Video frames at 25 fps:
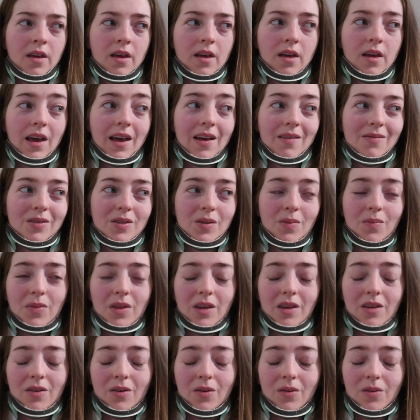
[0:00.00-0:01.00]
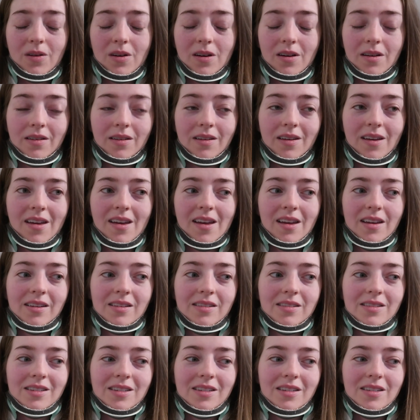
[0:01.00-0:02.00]
have something go wrong
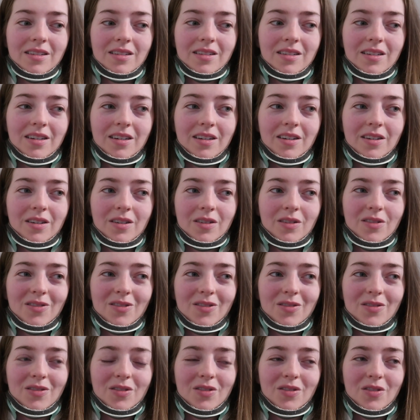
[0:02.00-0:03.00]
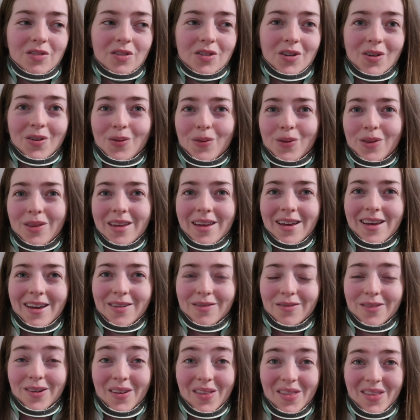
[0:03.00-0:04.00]
and you're told that
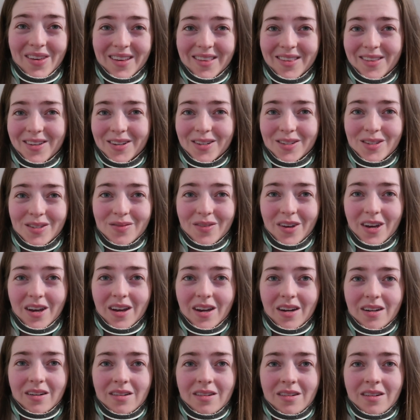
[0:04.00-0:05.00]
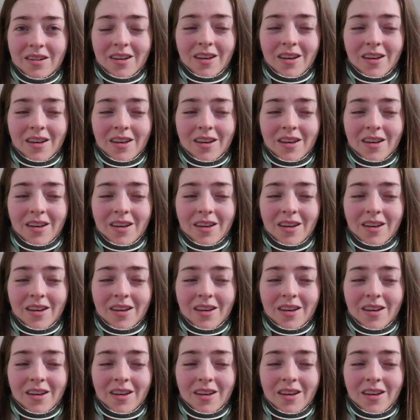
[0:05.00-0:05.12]
everything looks fine